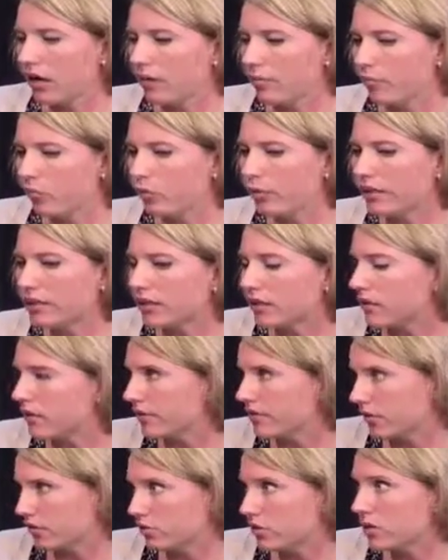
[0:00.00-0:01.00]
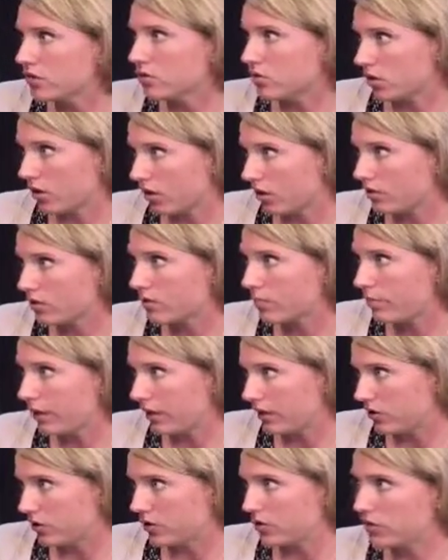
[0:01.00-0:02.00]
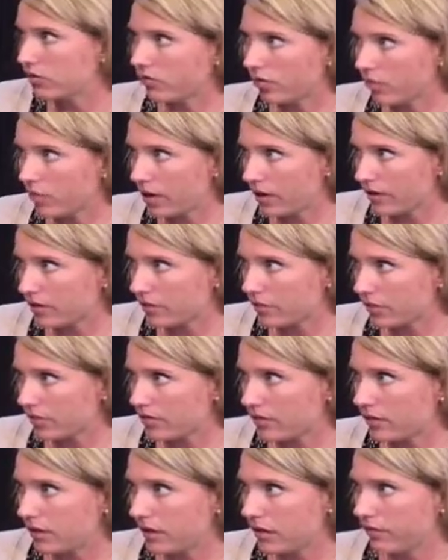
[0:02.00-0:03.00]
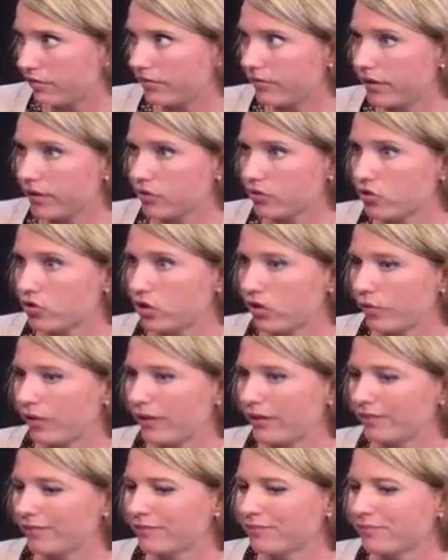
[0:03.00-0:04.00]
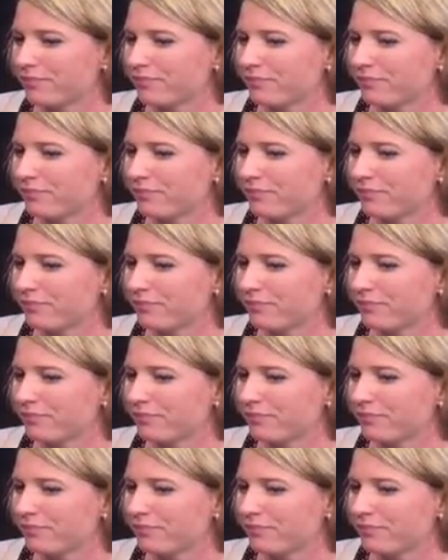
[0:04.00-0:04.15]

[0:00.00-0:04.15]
We can also discharge patients from hospice if they're showing